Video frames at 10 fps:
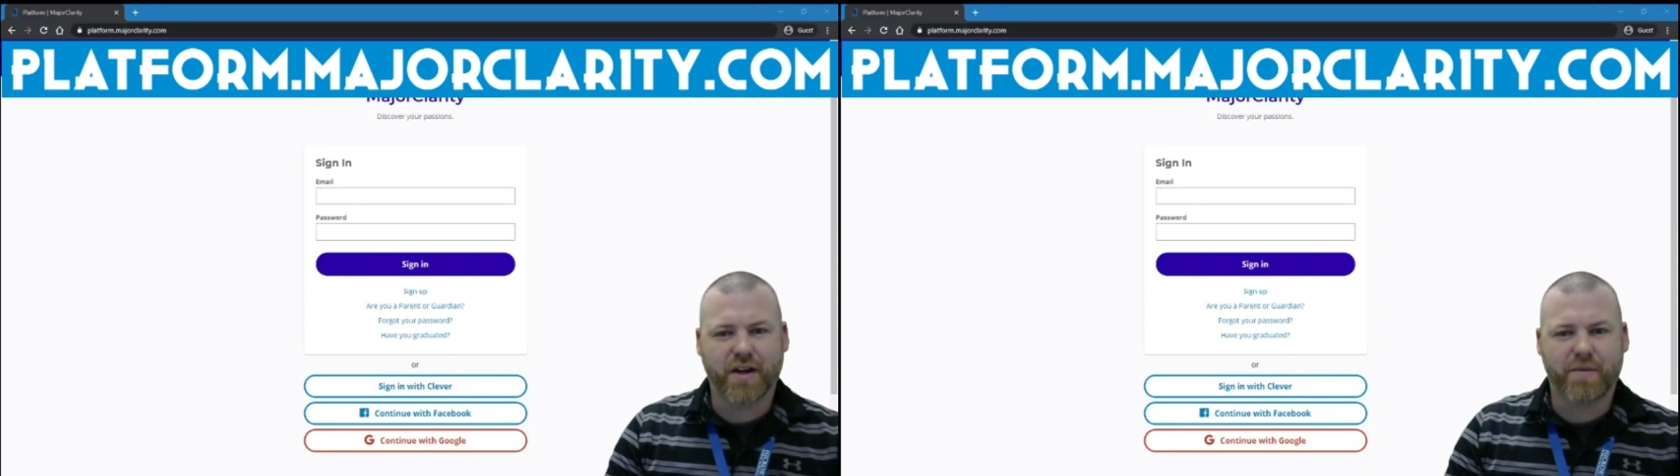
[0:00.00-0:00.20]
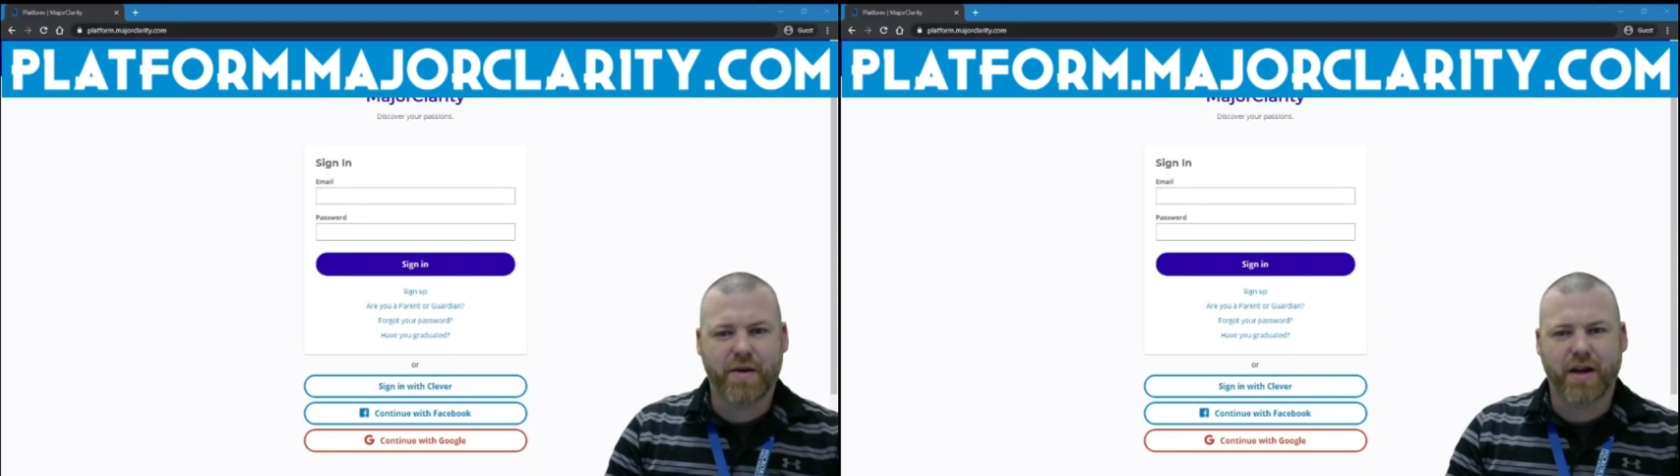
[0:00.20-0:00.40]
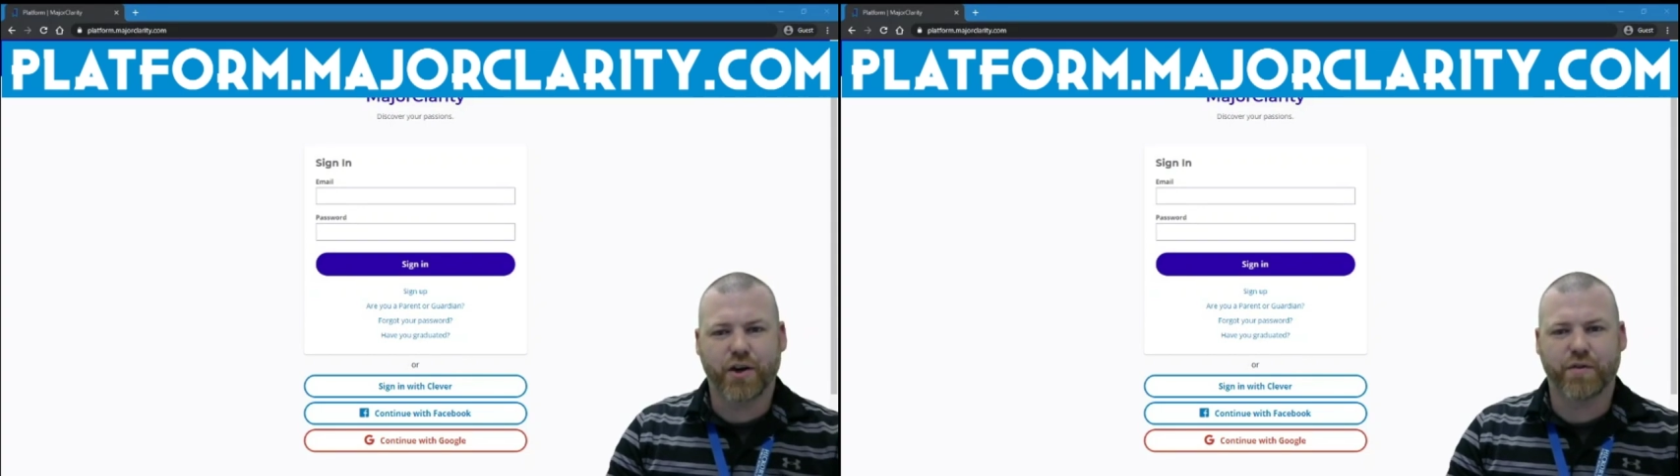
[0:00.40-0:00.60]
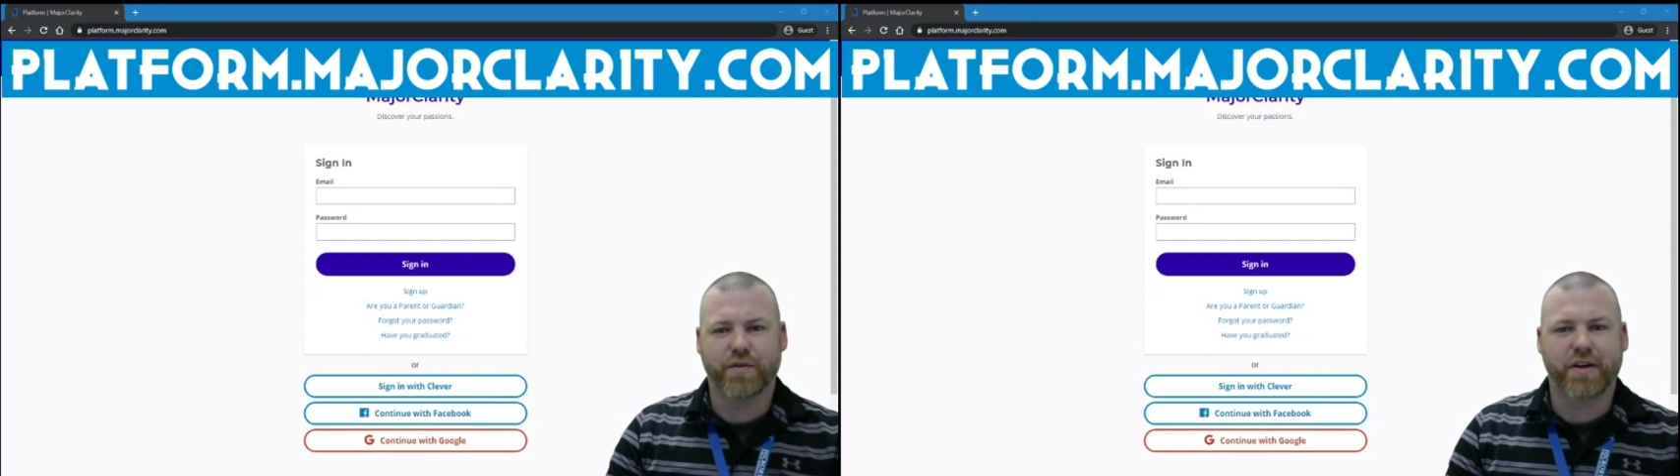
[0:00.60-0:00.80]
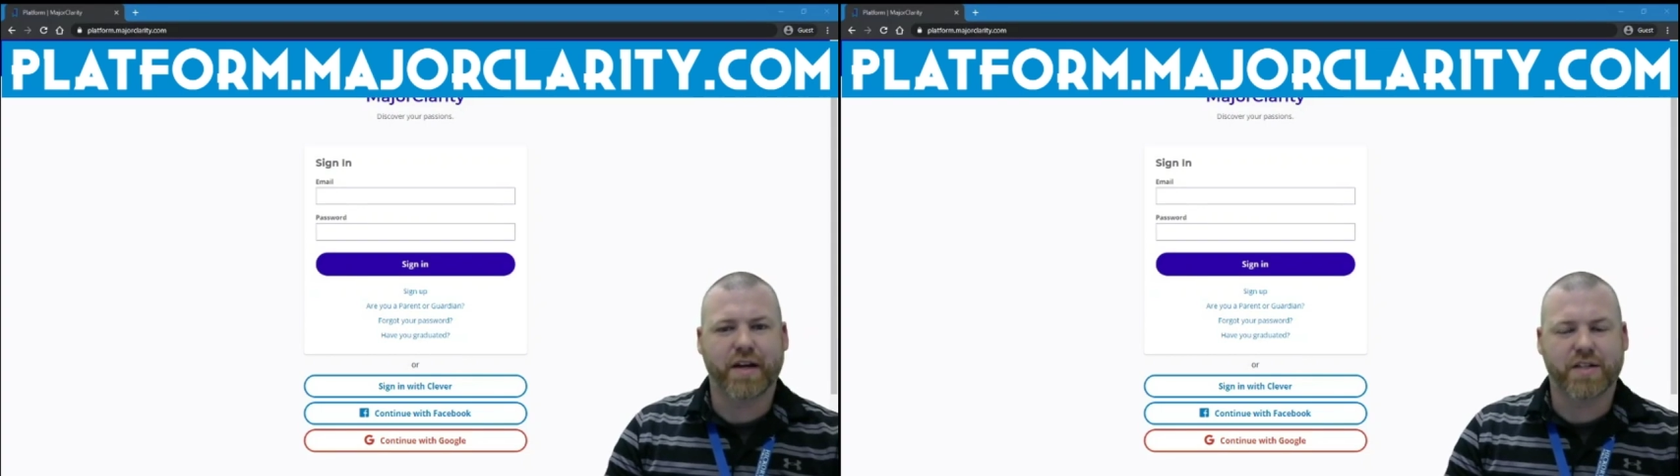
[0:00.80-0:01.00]
come back here
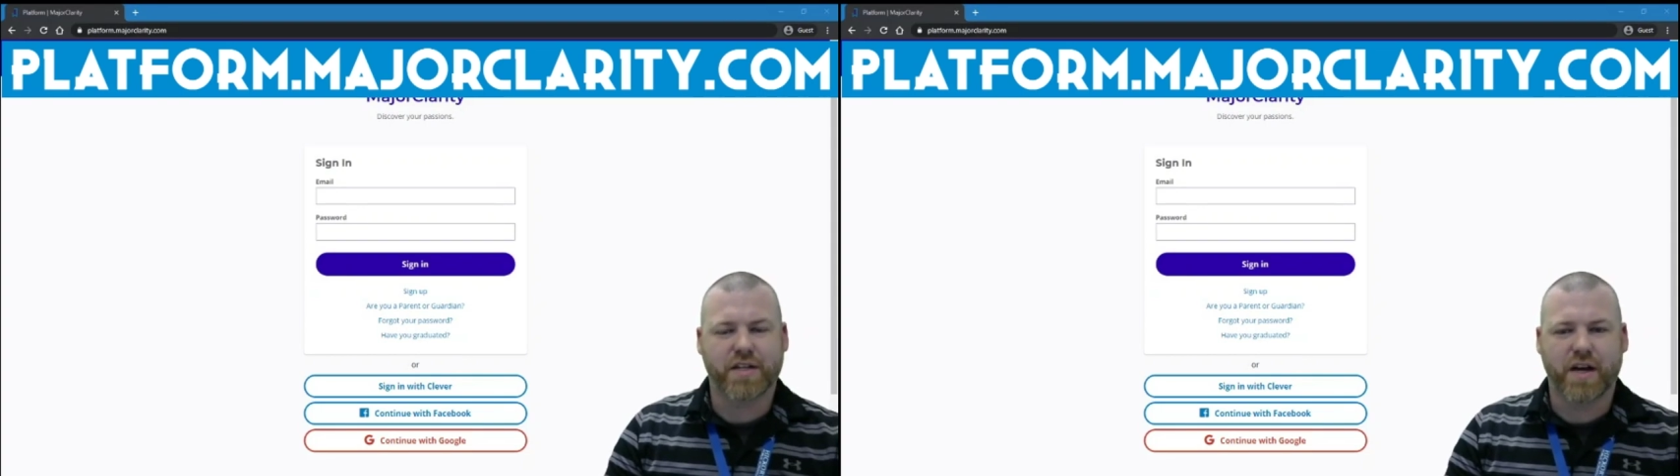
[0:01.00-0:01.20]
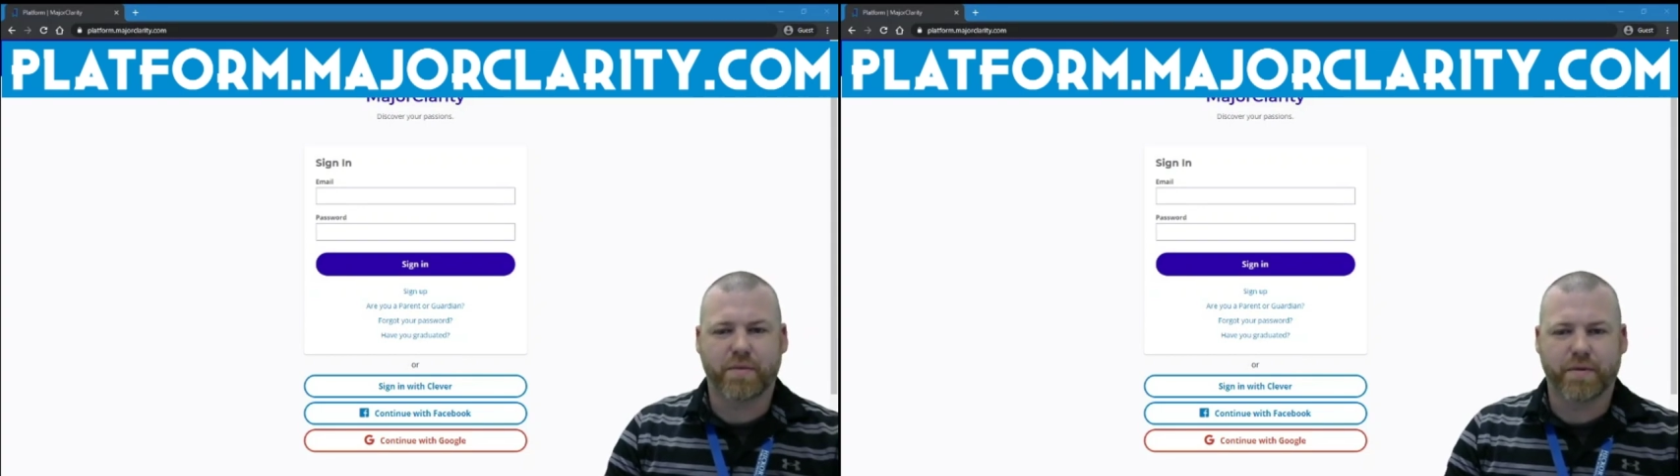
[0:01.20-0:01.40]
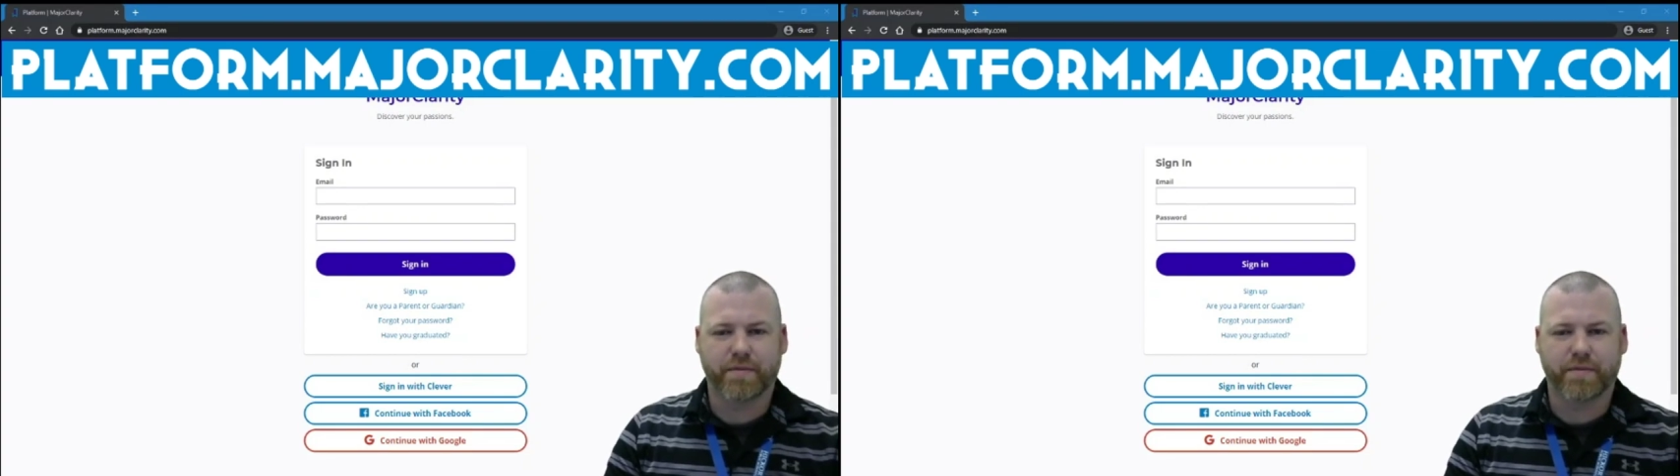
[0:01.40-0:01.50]
for the next step.